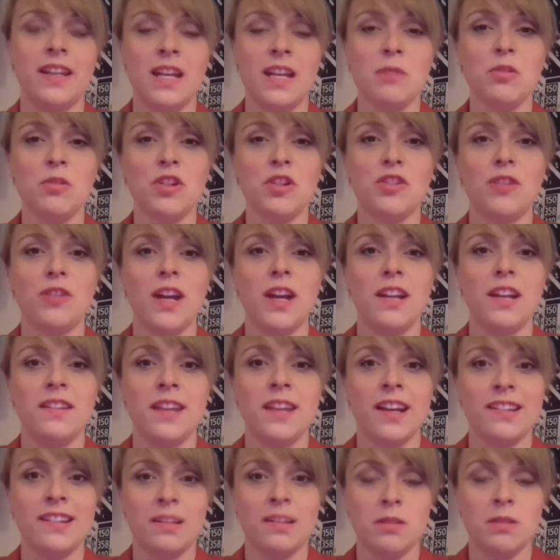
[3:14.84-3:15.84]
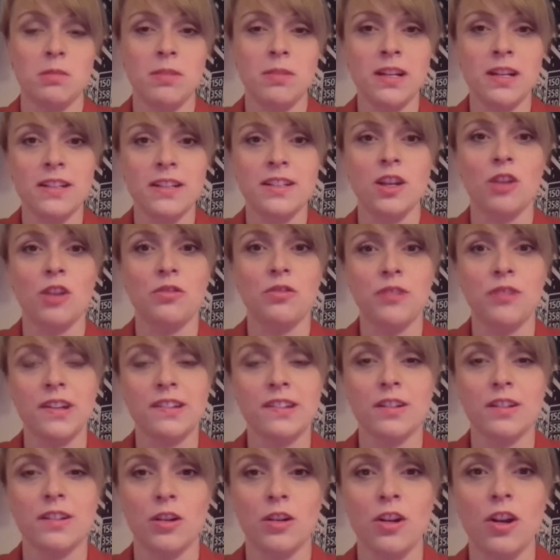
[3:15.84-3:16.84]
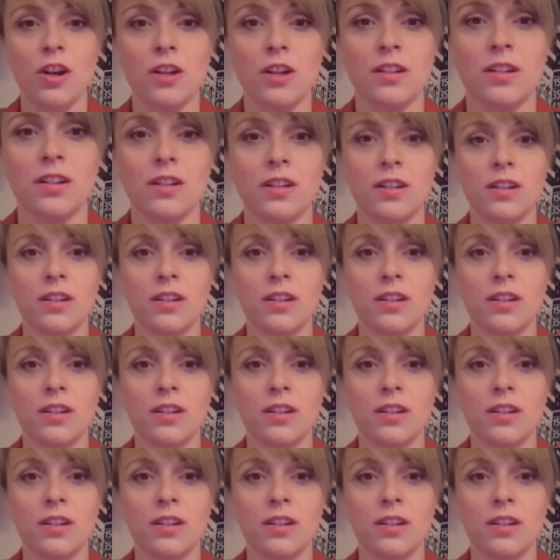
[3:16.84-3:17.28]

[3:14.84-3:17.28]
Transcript: demonstrate the acceptability of risk or not